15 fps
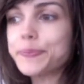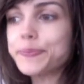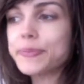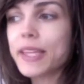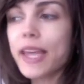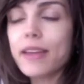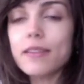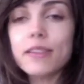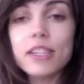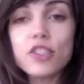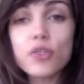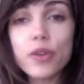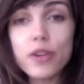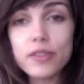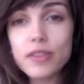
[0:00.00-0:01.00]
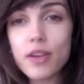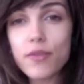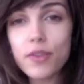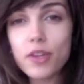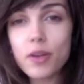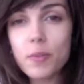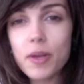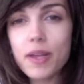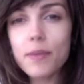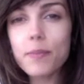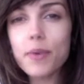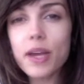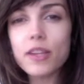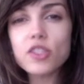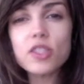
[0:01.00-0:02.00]
Again, enjoy yourself a little bit,
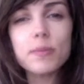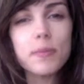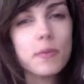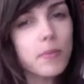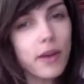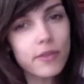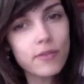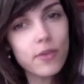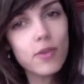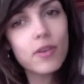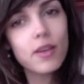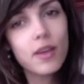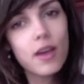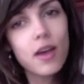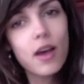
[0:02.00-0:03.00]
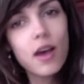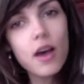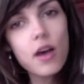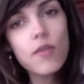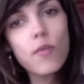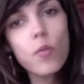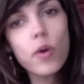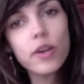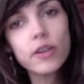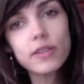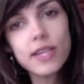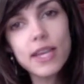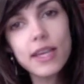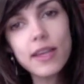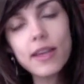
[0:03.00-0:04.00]
but just be mindful of what you're
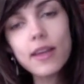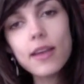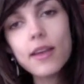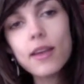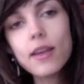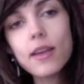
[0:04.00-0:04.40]
taking.